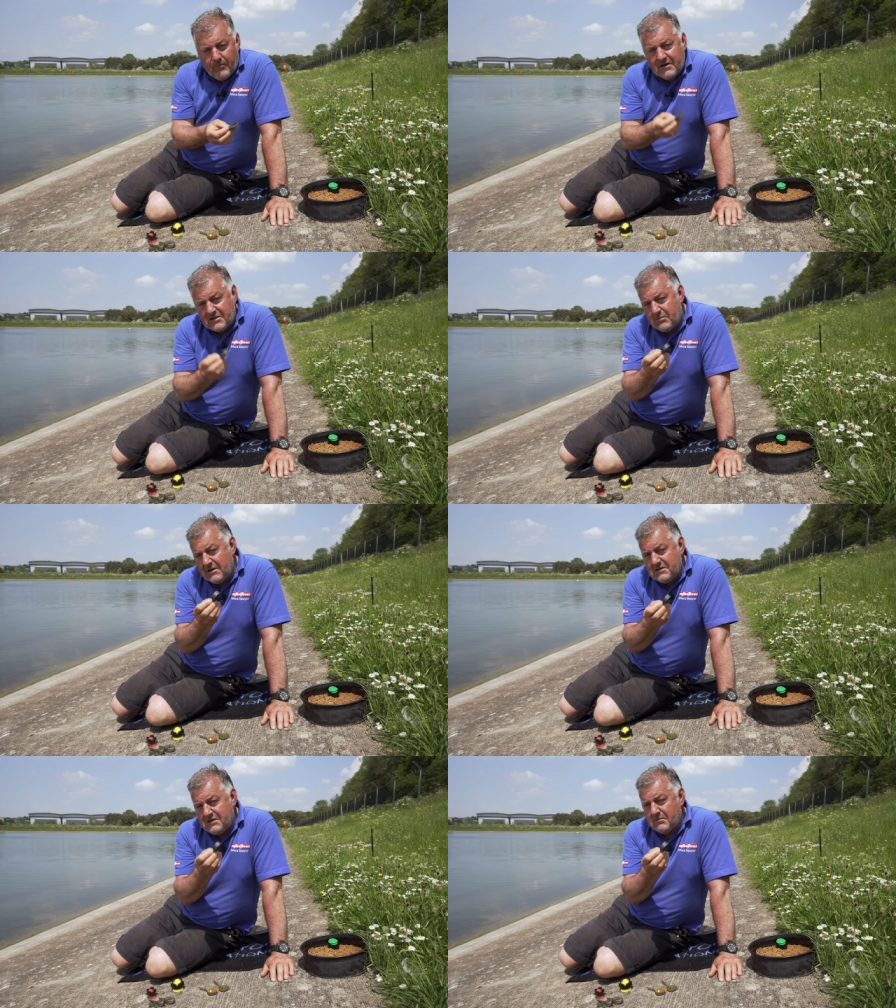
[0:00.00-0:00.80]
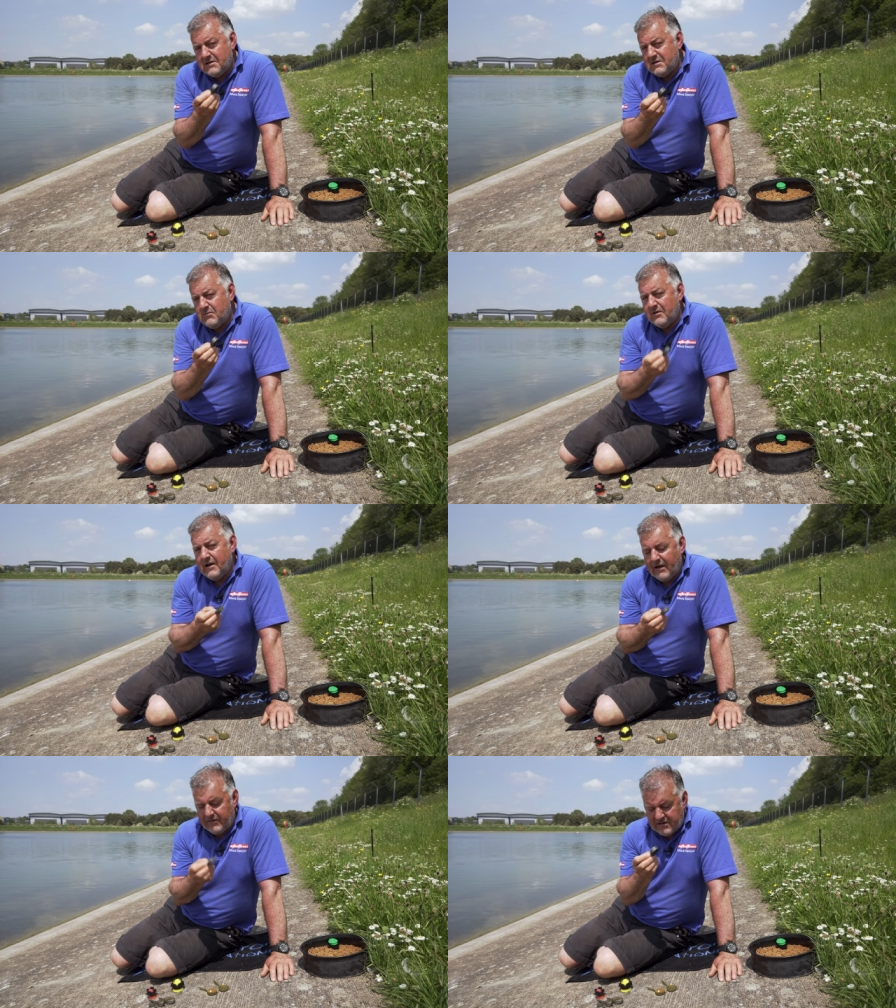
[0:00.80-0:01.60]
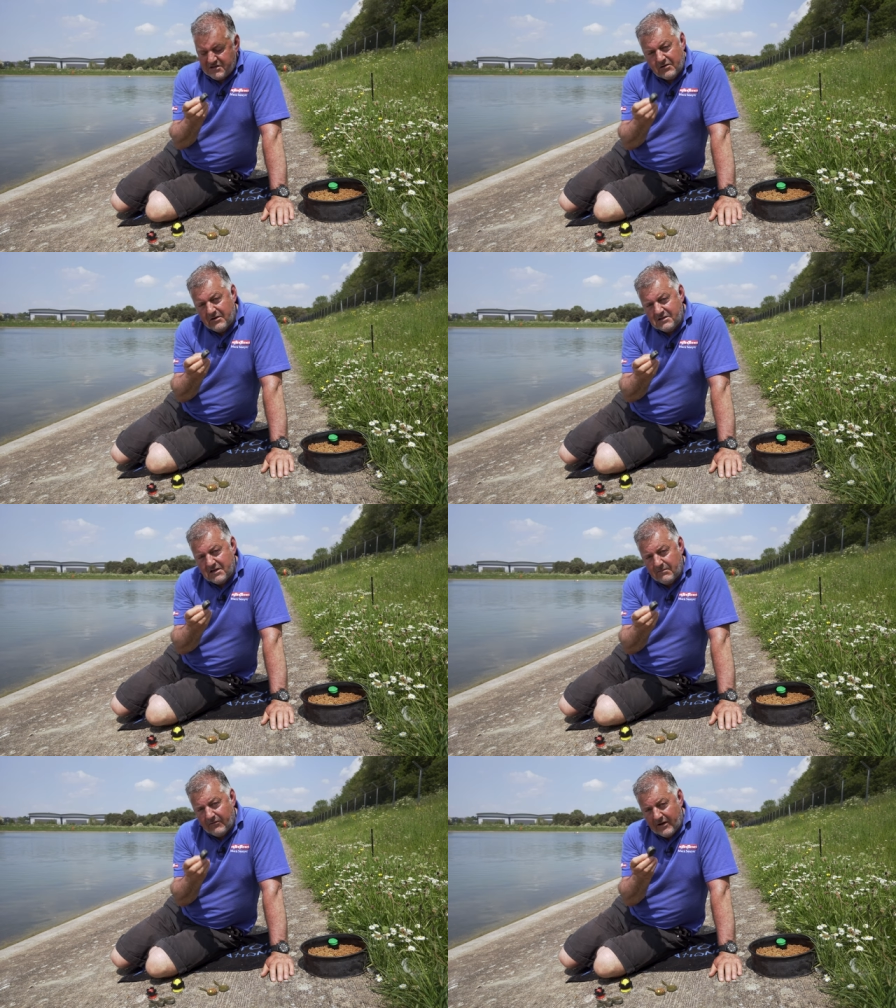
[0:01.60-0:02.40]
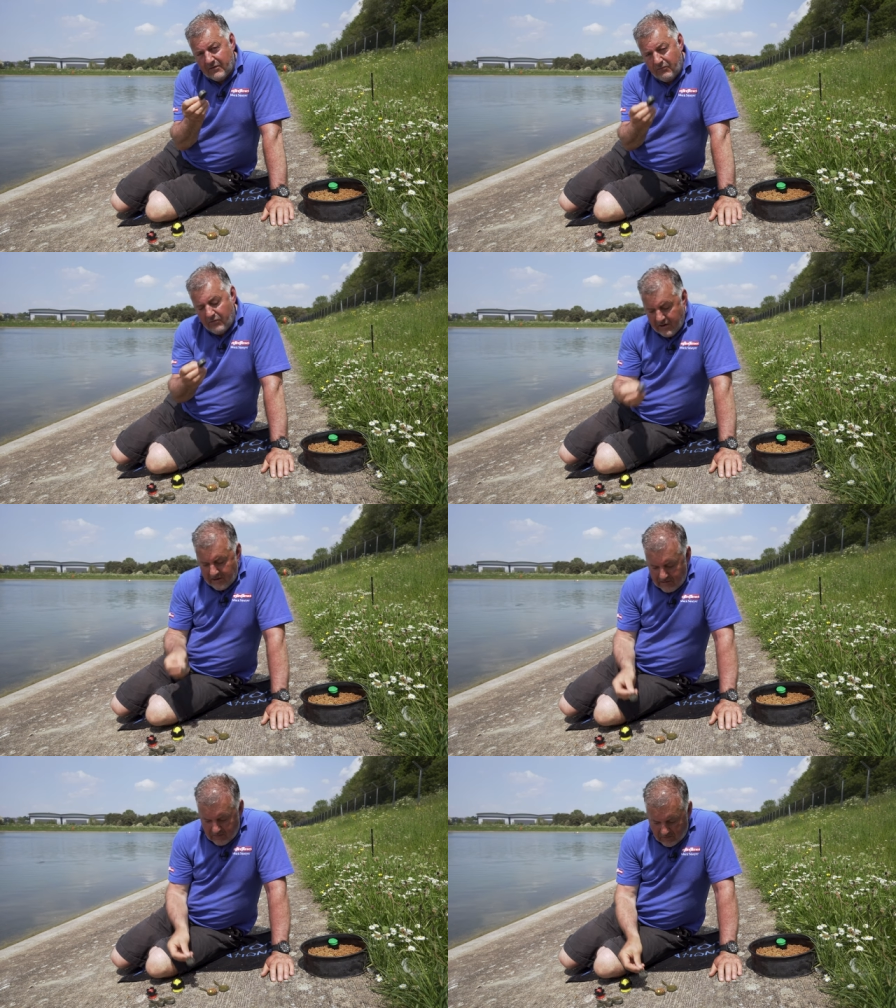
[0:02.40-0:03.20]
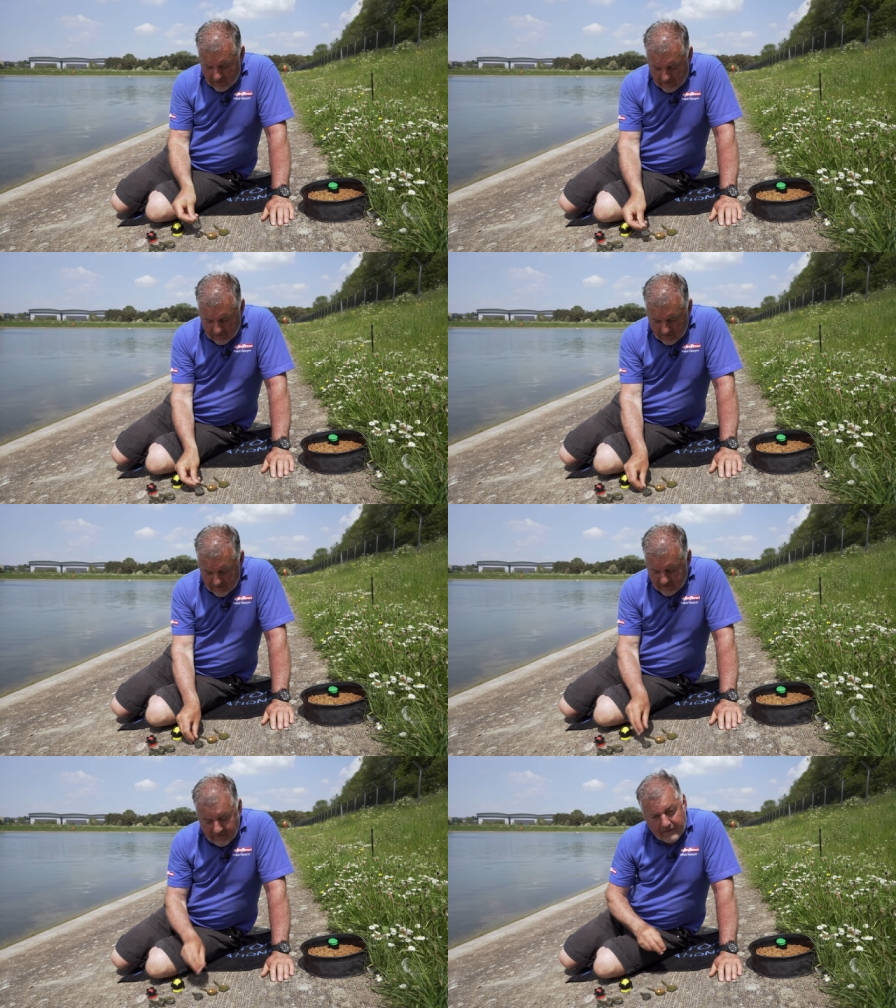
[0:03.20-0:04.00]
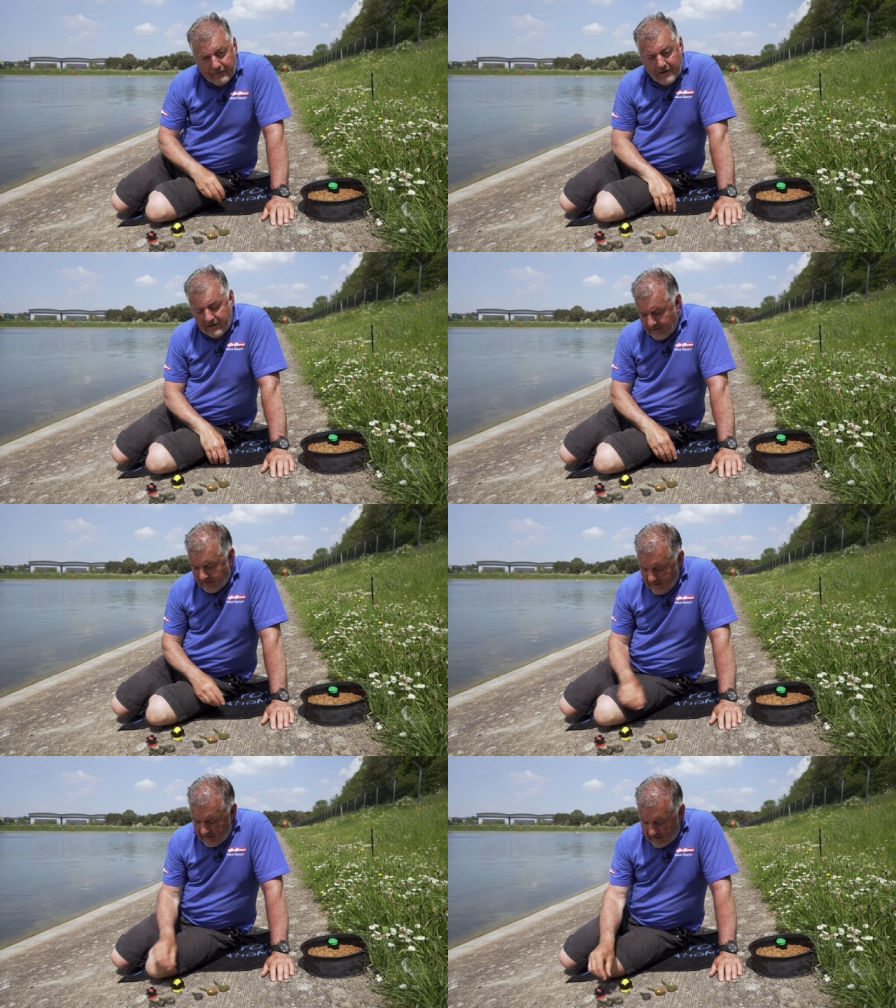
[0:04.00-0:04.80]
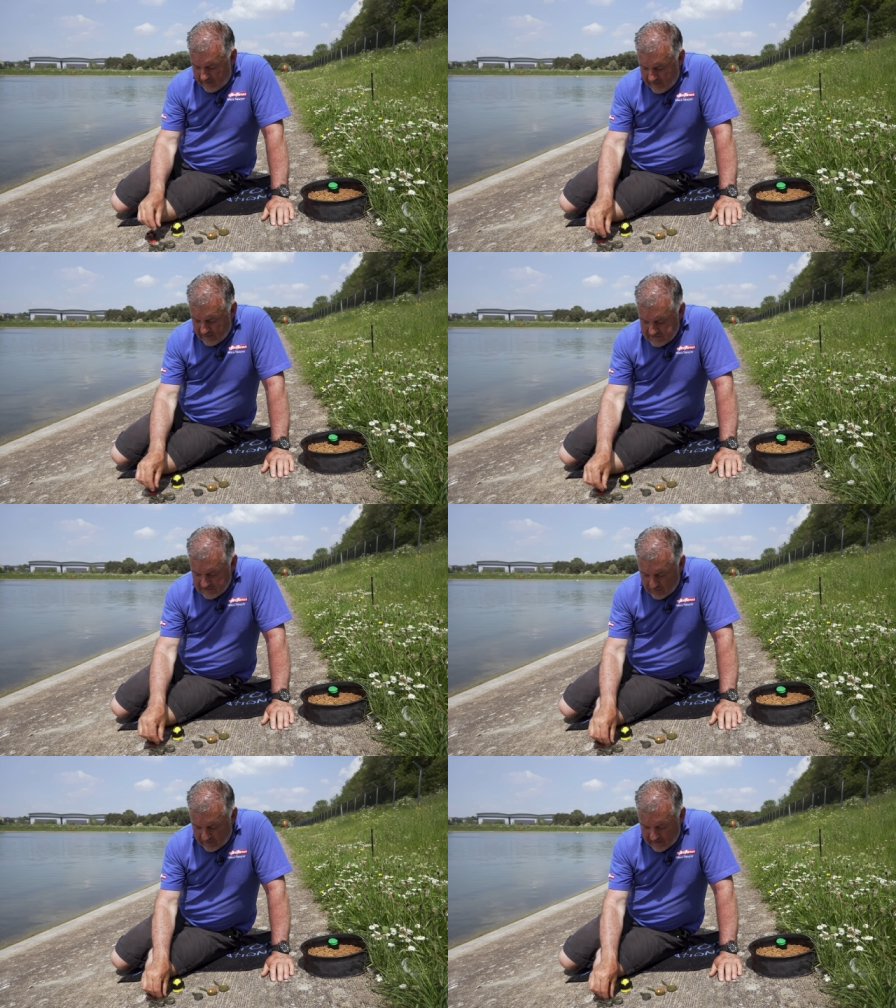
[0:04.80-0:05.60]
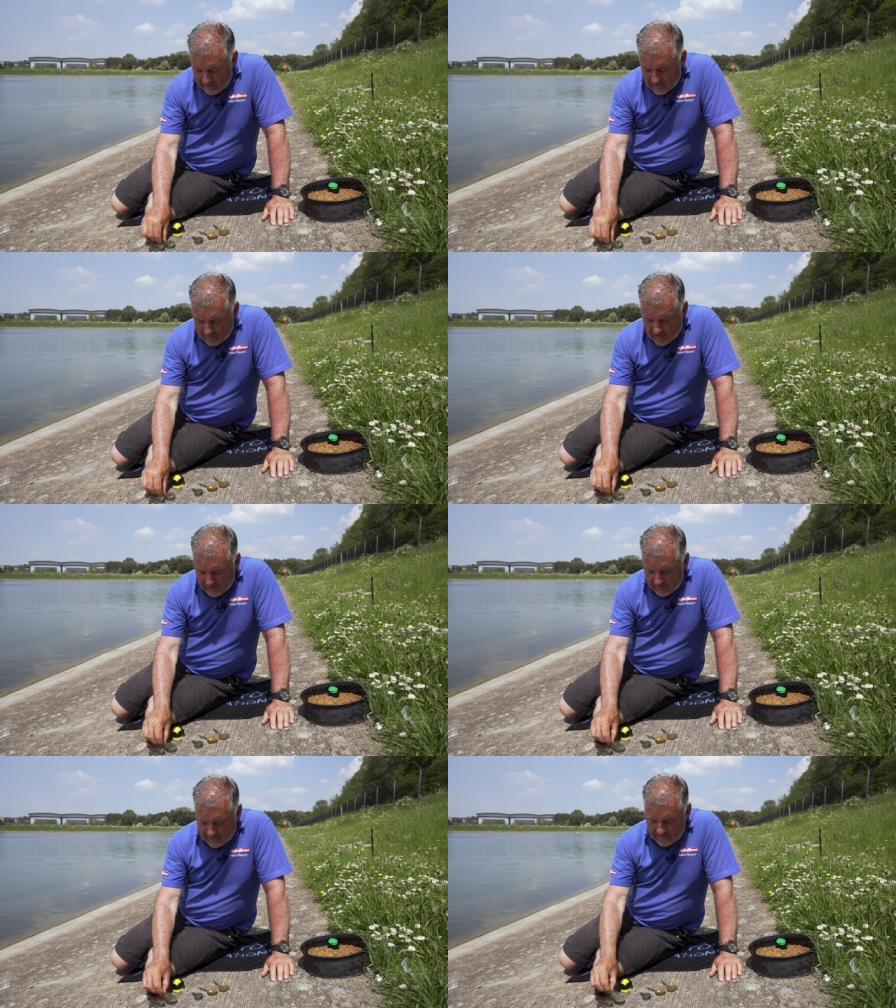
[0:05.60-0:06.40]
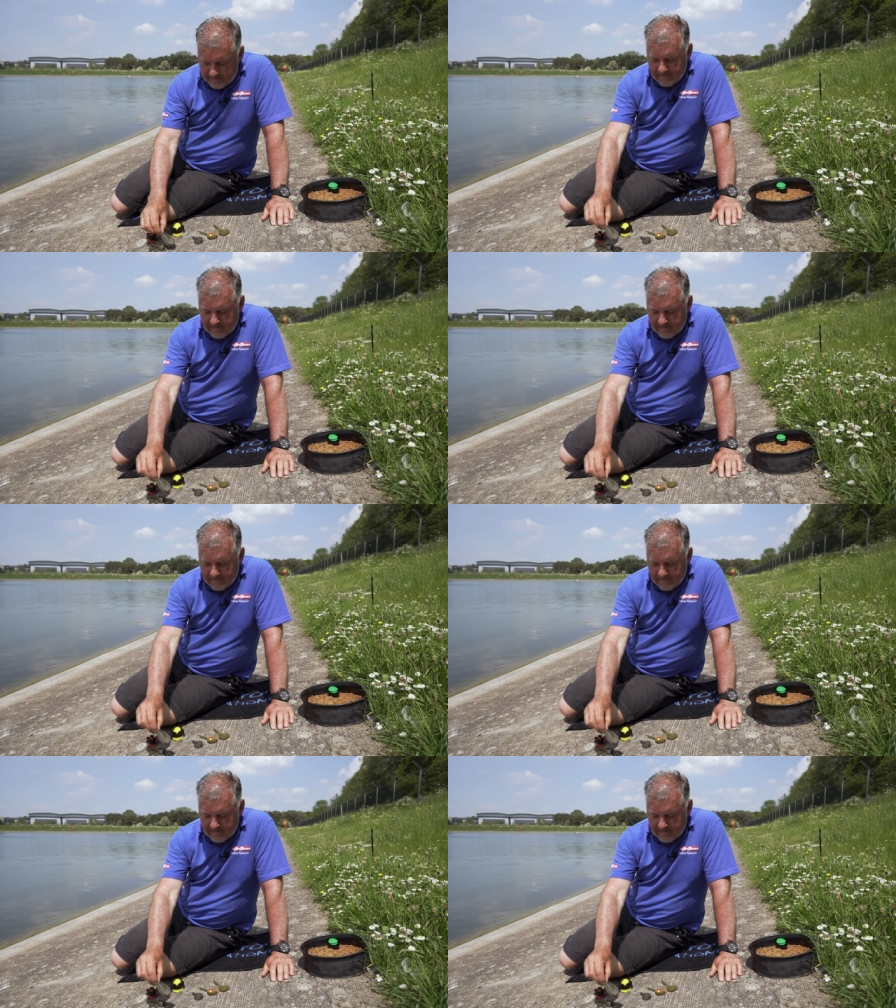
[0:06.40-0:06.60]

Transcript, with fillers: But it's 2021 now, and the design team have had a really long, hard look at their feeder, and this is what they've come up with.